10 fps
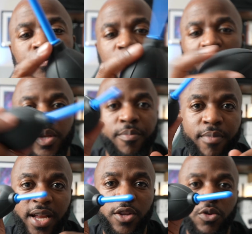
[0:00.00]
just a
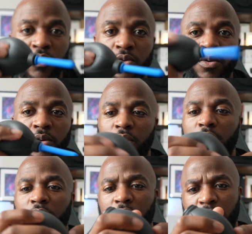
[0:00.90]
manual
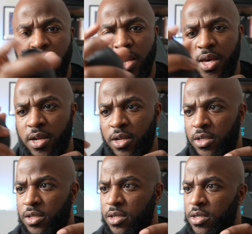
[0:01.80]
air
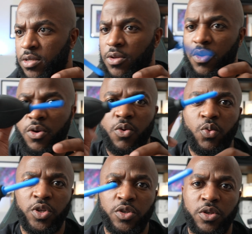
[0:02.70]
duster,
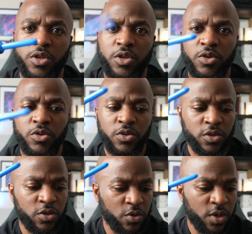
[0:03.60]
which you can use
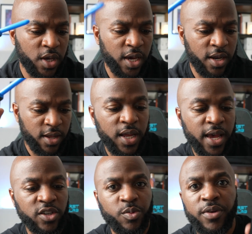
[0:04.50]
to get that
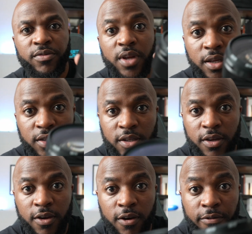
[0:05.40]
extra bit of dust
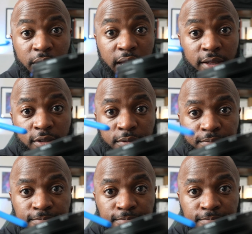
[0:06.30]
off your lens.